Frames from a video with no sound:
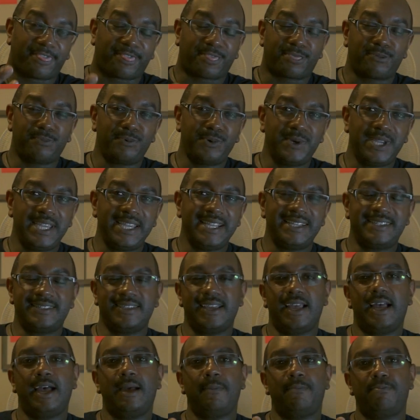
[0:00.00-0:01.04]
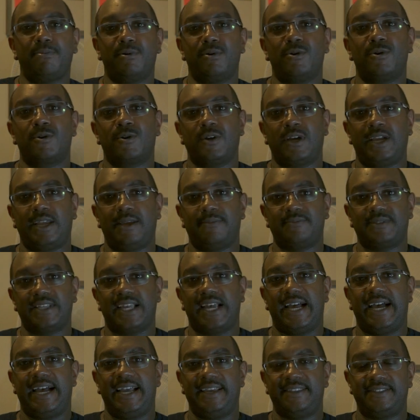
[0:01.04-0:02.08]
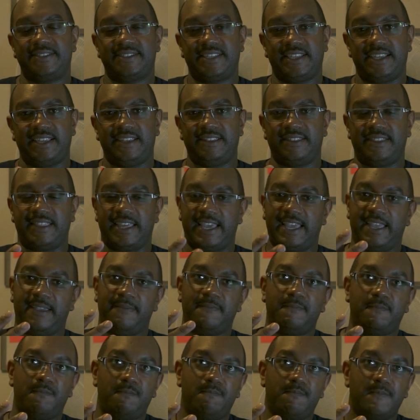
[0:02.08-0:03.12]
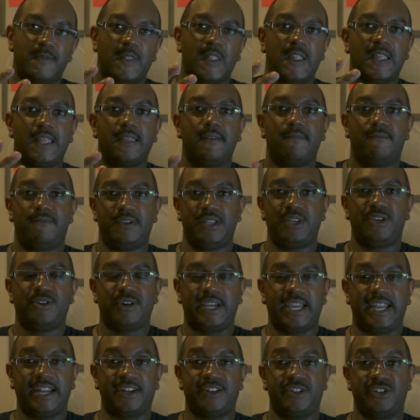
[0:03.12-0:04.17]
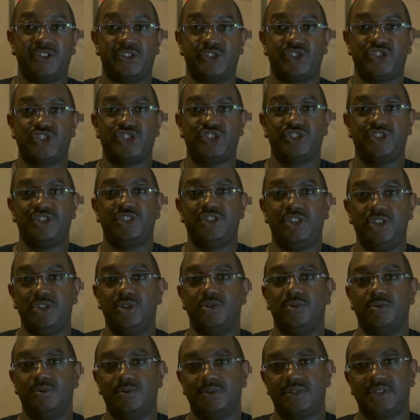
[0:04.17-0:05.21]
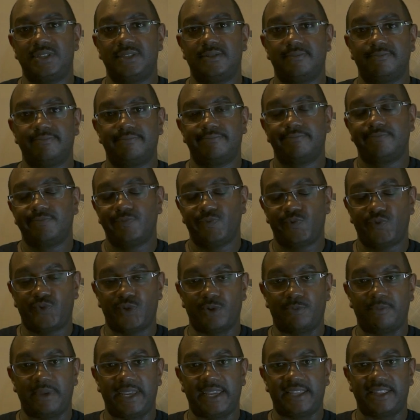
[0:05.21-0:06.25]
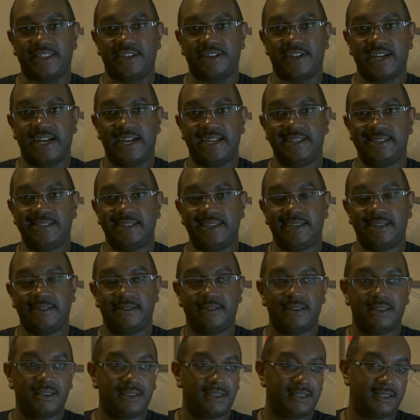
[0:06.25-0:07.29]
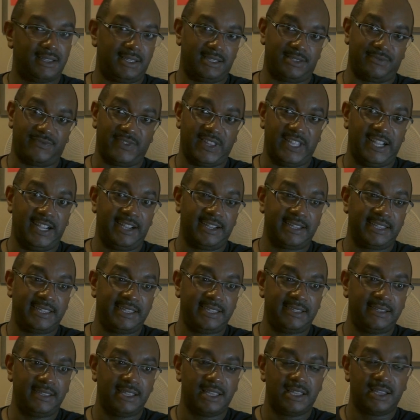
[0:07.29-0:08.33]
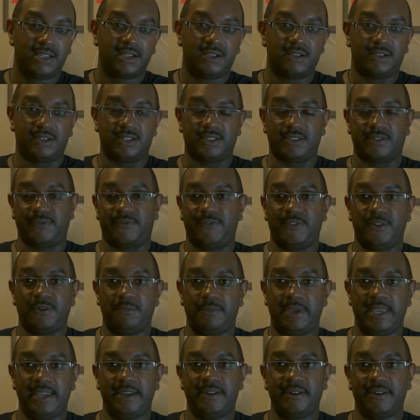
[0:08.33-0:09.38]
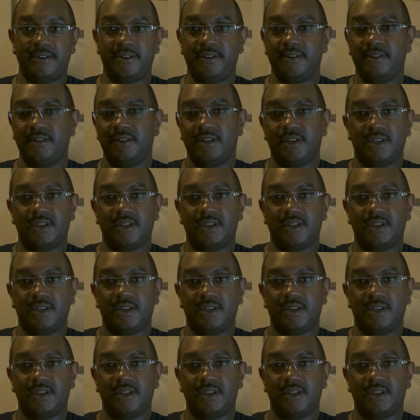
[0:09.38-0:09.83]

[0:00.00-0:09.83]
3 top programs I say that video editors should use for making their content, as vlogging or as a filmmaker